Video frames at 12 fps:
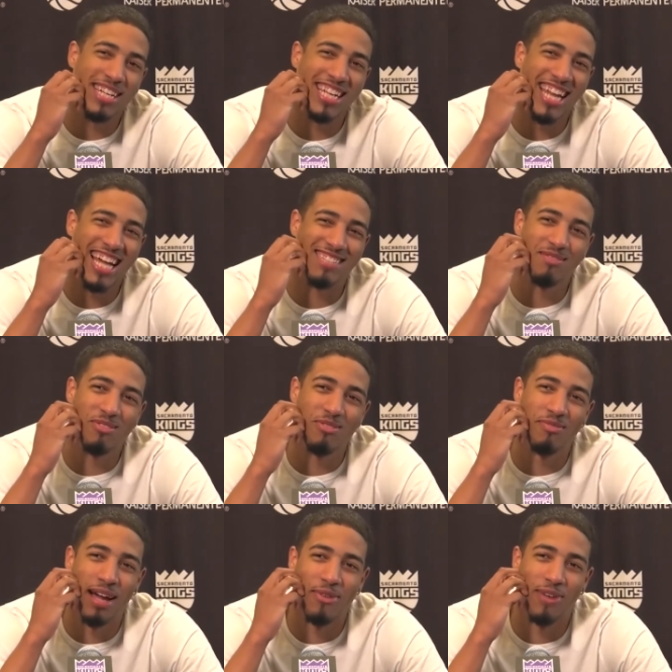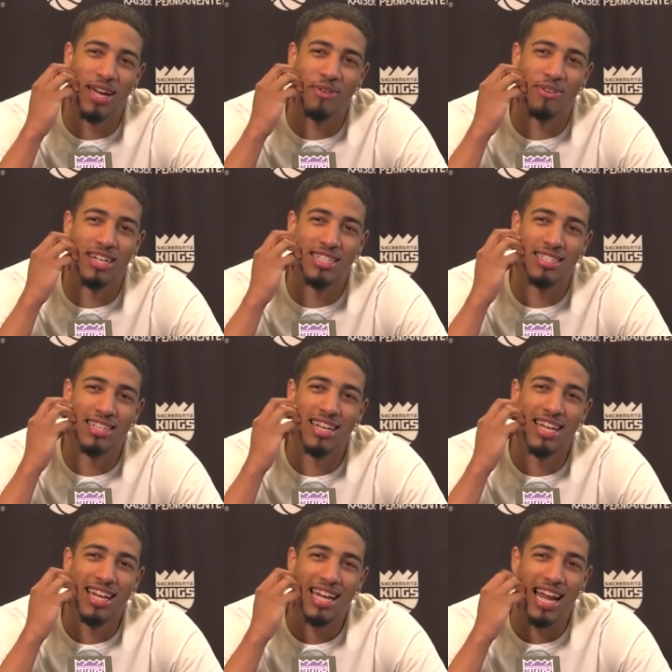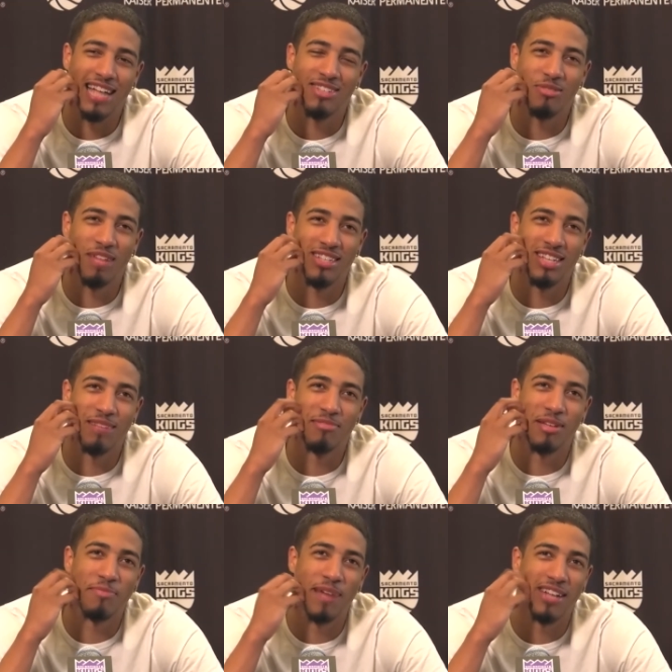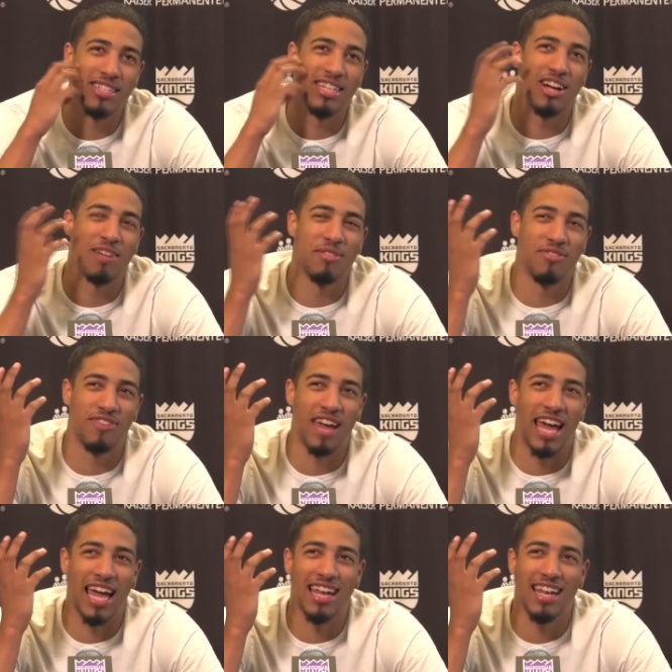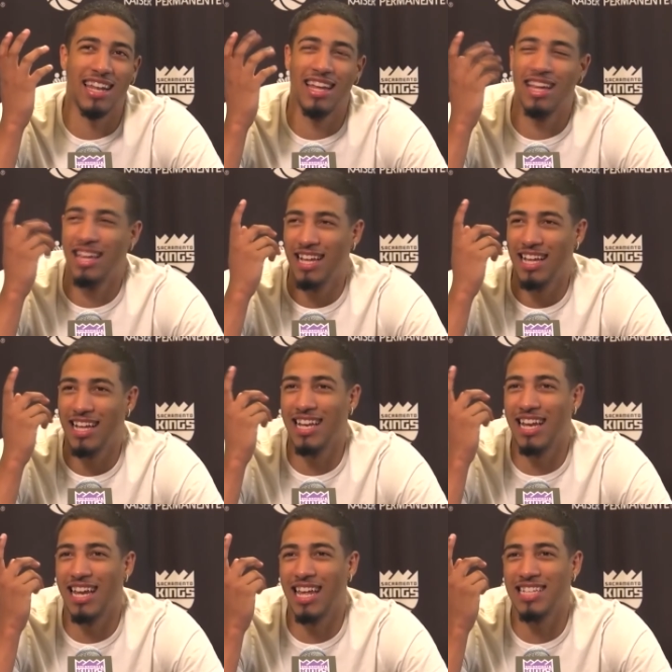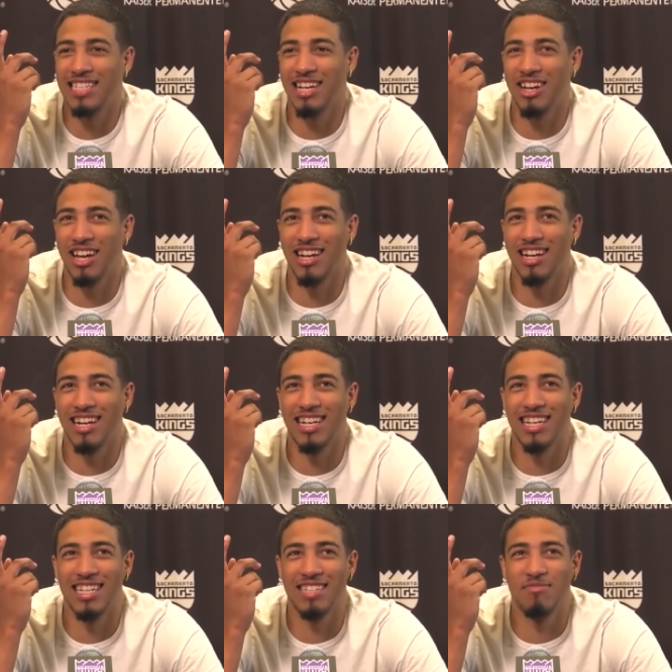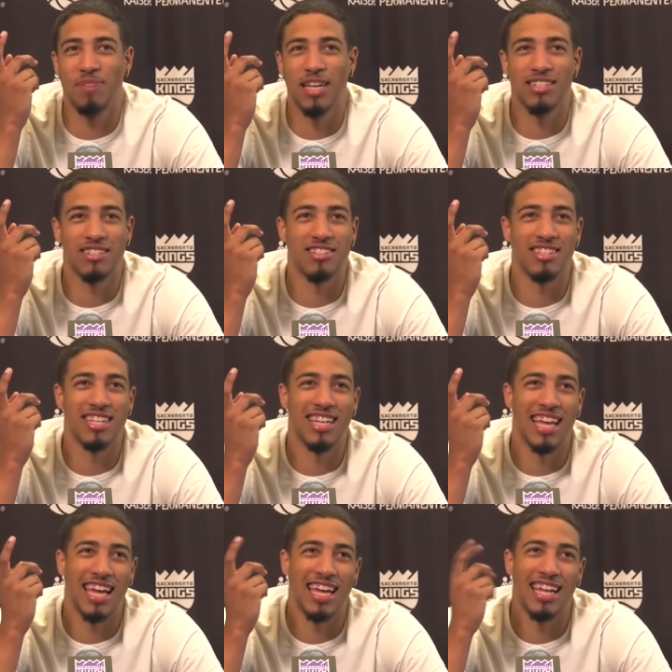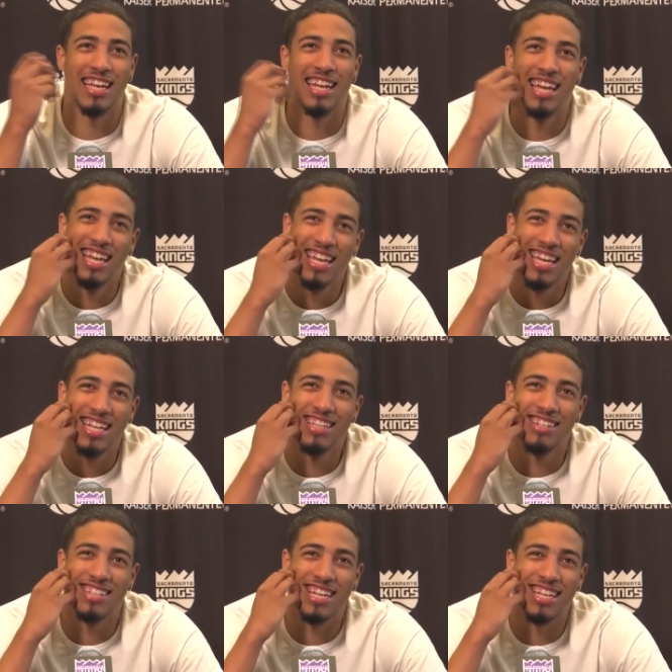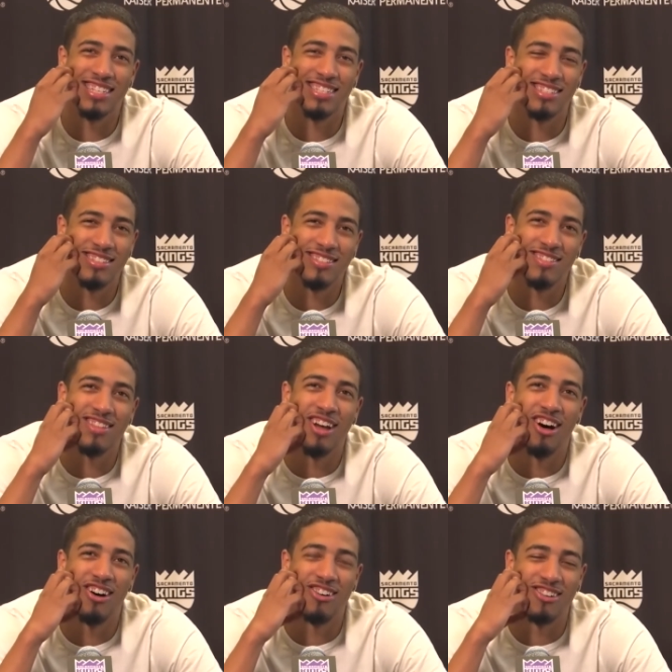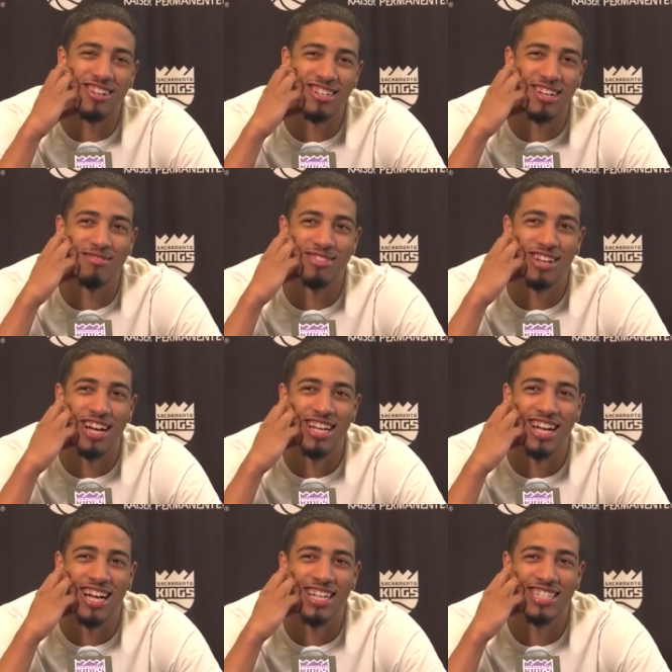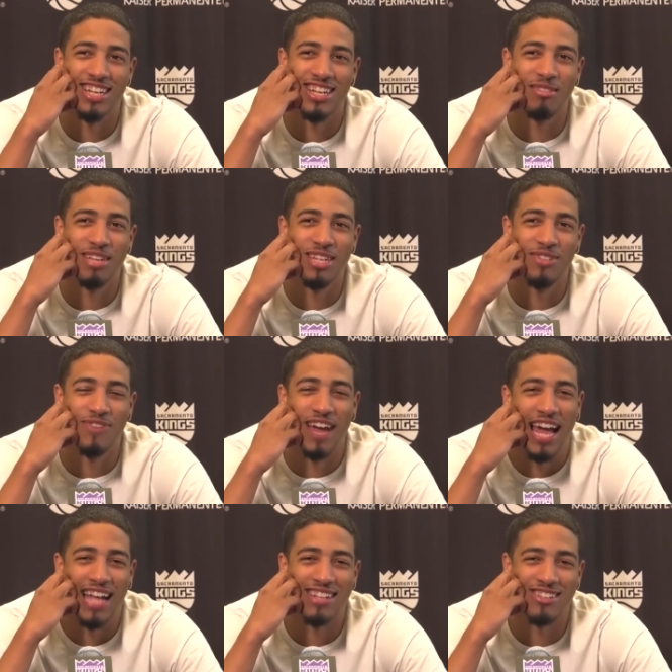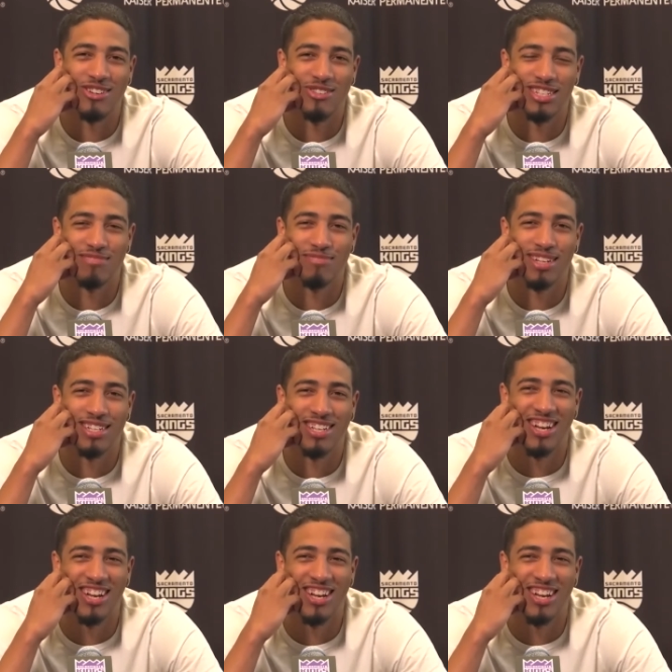and asked me what my weight was, I told him I was up ten pounds. He called me fat, and then he's out here in these pictures, and it looks like he's the Hulk or something. So I, I tell him he's fat, so we just mess